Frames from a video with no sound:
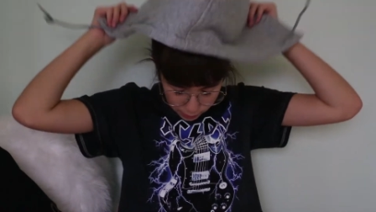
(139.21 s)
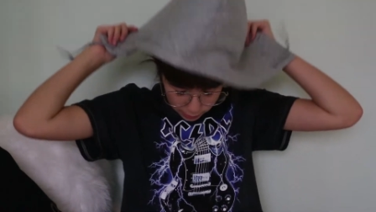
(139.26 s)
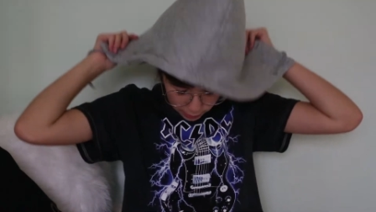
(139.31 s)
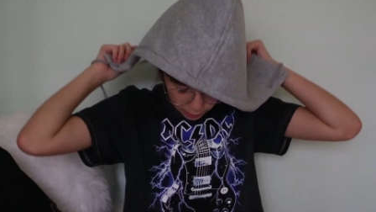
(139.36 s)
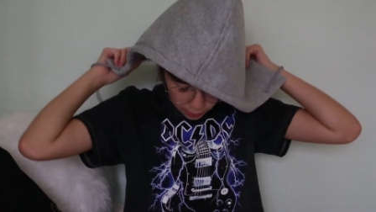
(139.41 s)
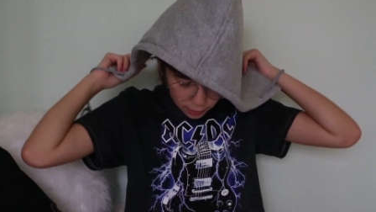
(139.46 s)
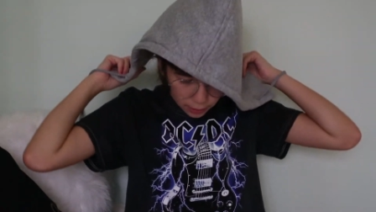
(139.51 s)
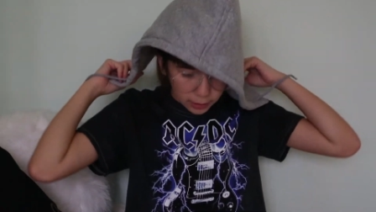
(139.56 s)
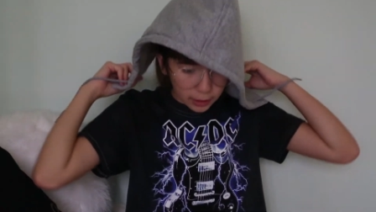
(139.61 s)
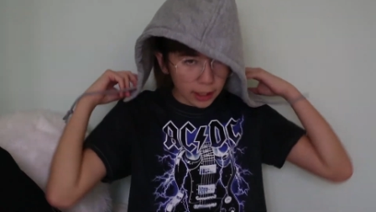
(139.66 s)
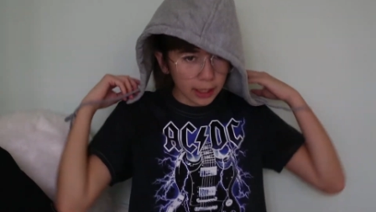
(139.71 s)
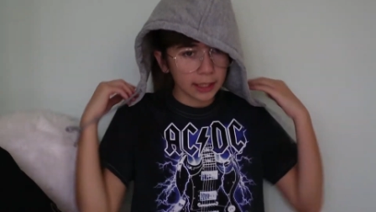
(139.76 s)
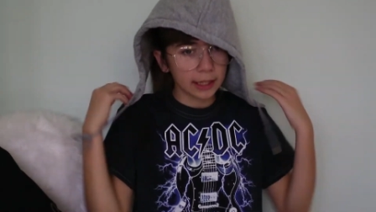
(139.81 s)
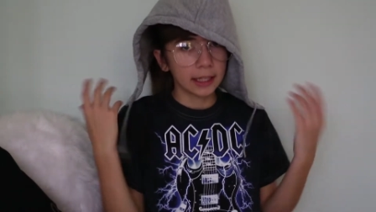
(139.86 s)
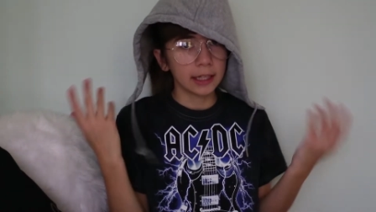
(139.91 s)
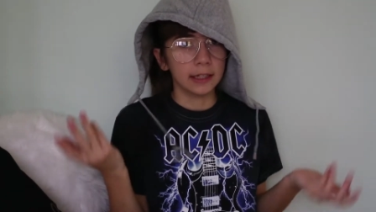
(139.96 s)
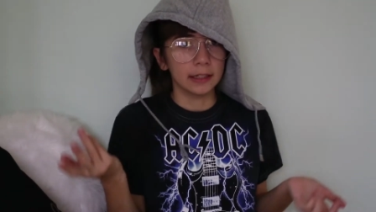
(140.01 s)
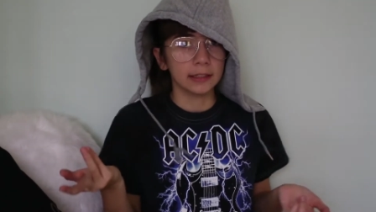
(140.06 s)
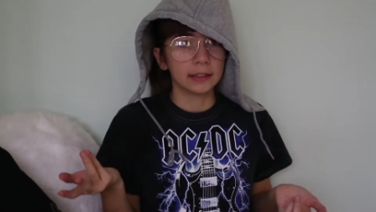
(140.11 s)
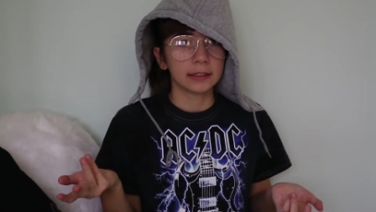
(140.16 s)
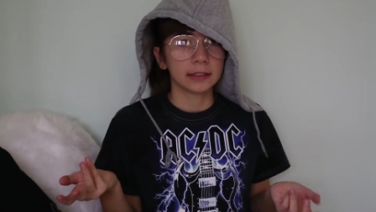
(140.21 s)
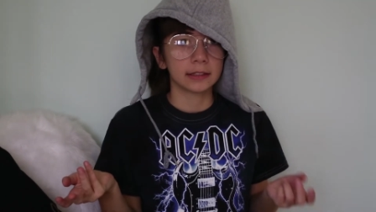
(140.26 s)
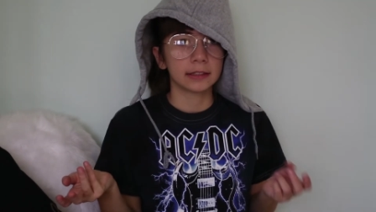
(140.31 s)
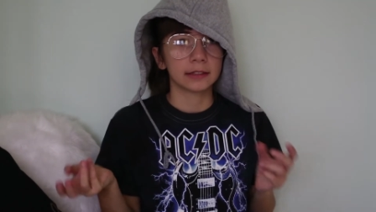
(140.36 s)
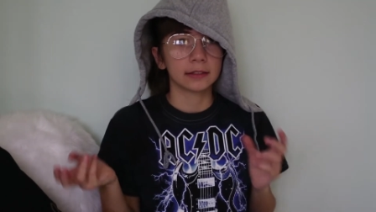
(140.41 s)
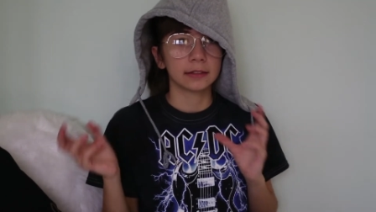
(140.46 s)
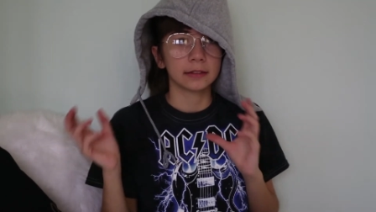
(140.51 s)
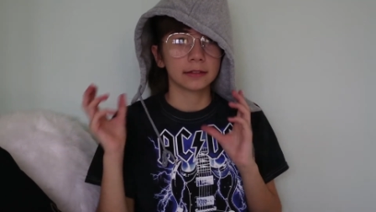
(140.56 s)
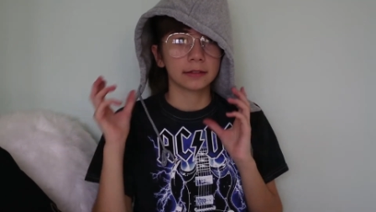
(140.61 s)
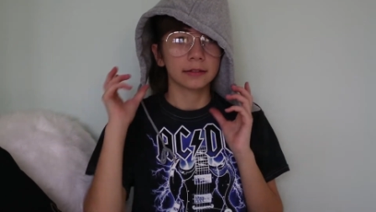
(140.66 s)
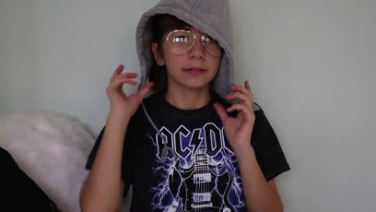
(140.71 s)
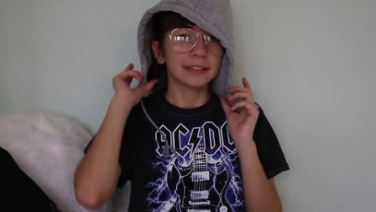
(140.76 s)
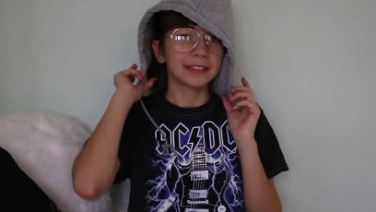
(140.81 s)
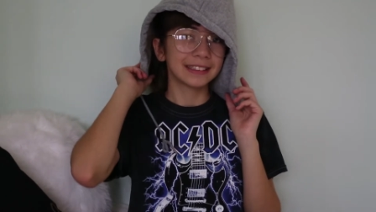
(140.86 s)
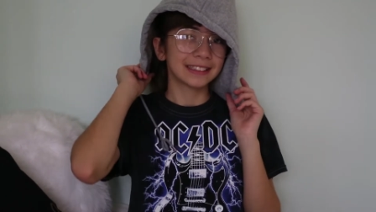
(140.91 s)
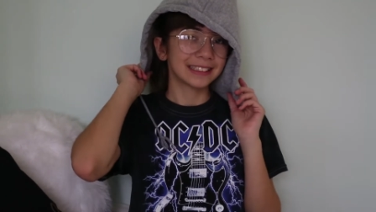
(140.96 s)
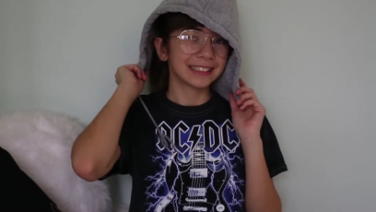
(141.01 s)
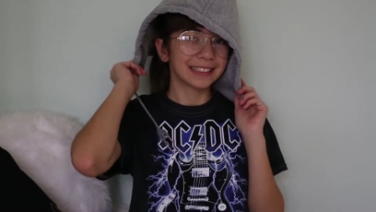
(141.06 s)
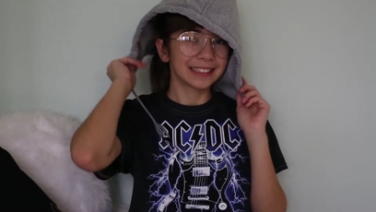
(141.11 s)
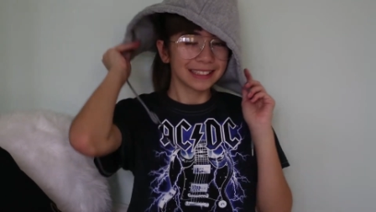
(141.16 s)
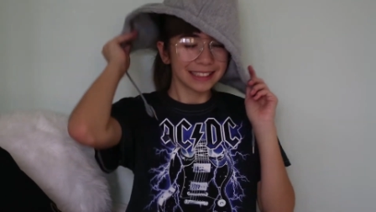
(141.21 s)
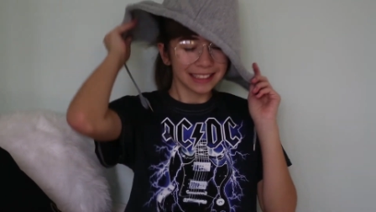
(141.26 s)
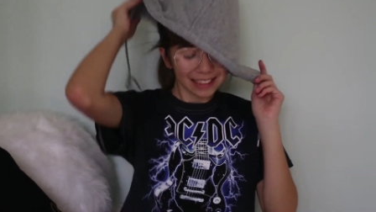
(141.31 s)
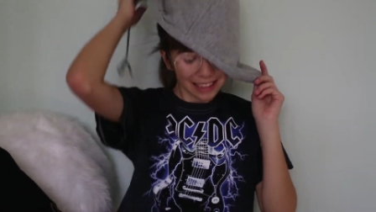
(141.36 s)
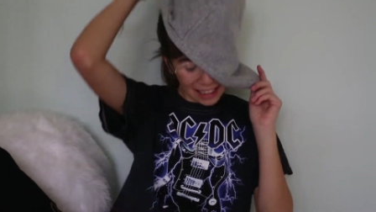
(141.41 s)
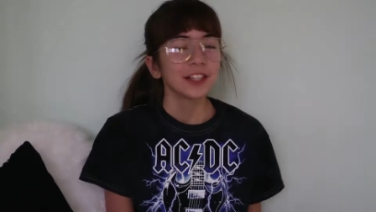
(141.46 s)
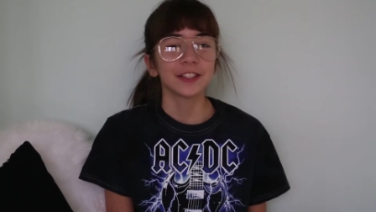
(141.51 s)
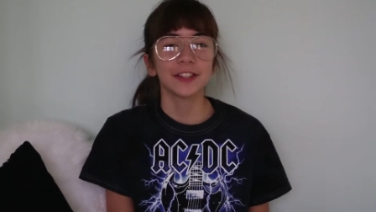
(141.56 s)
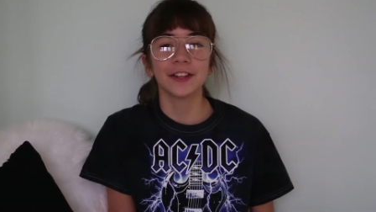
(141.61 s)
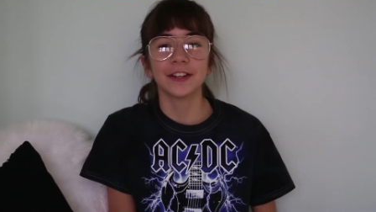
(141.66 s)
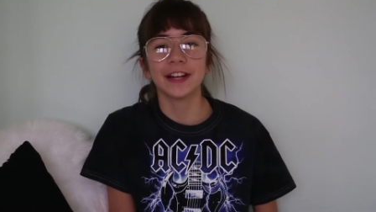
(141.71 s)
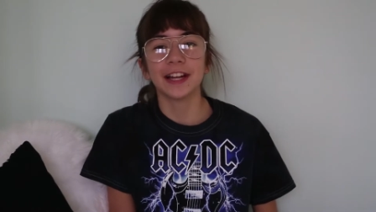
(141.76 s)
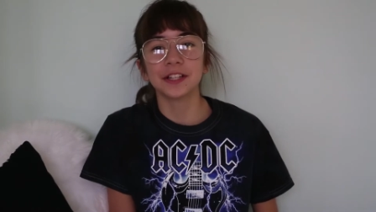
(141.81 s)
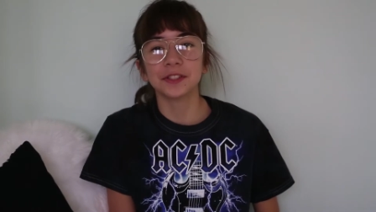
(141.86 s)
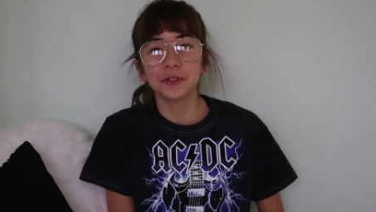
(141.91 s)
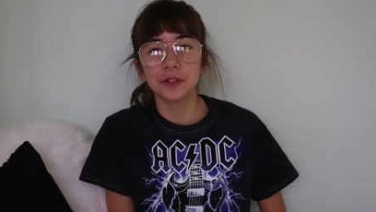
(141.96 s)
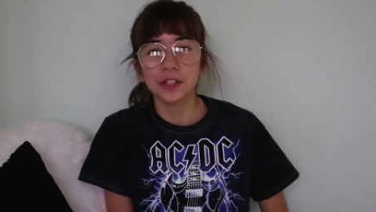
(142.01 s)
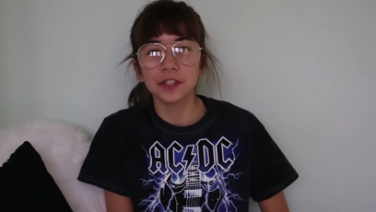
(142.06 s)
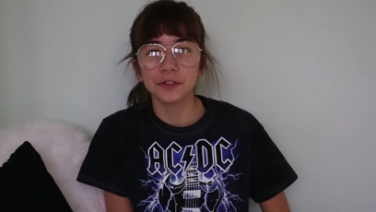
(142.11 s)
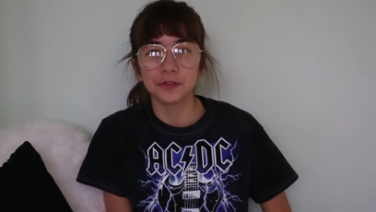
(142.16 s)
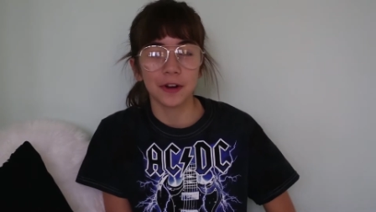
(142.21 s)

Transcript: wear the hood like this. So the next store is